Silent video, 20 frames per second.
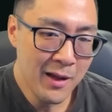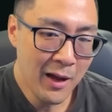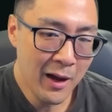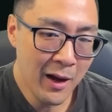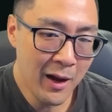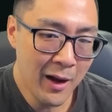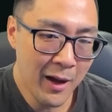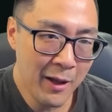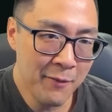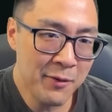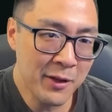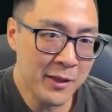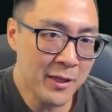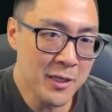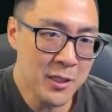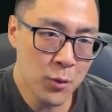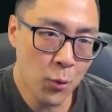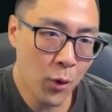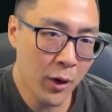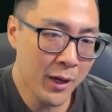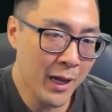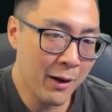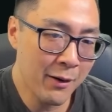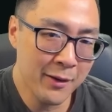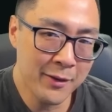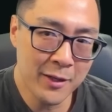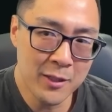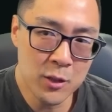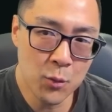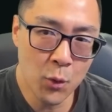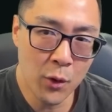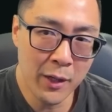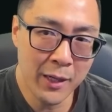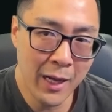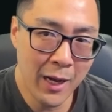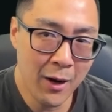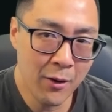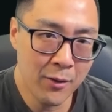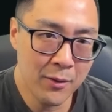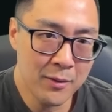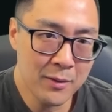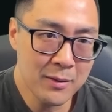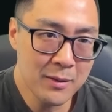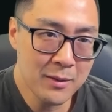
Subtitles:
If it doesn't work out, it doesn't work out.